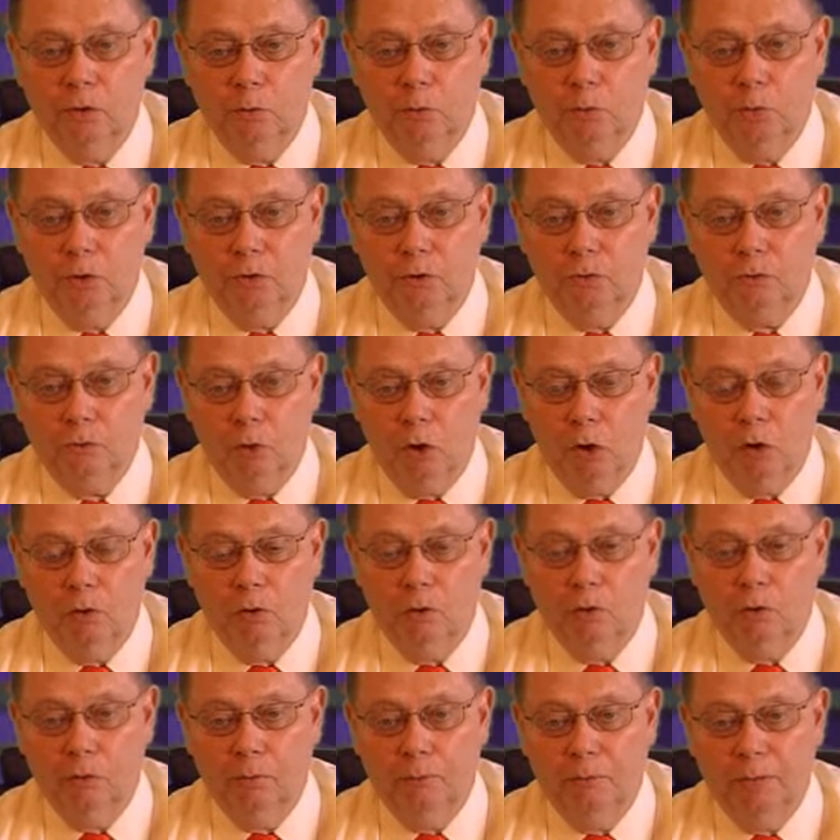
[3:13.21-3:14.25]

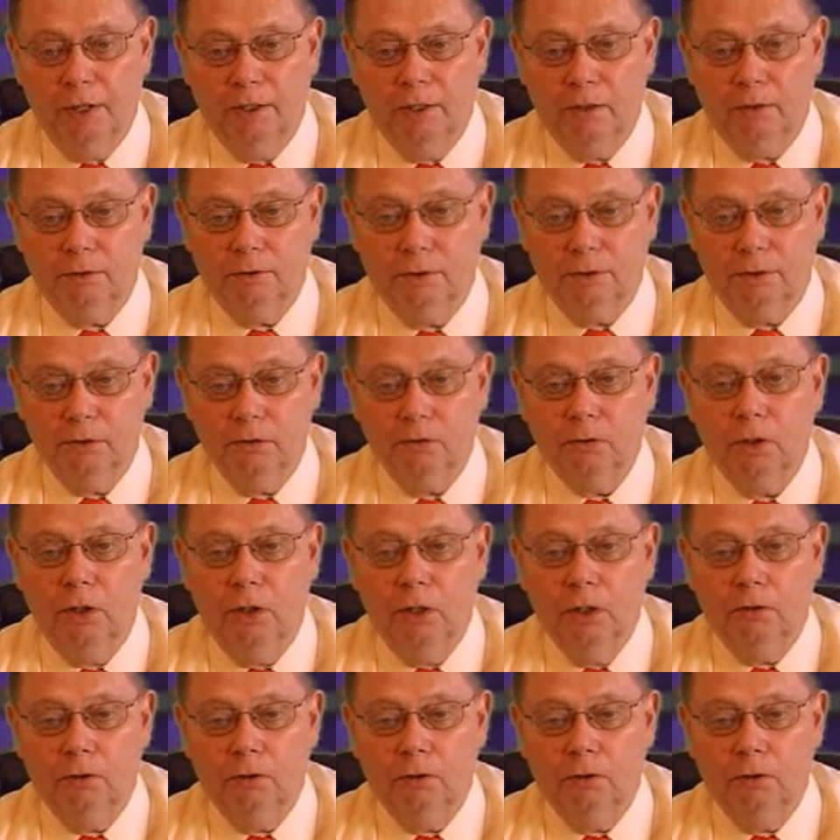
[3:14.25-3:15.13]
withdrawal penalties.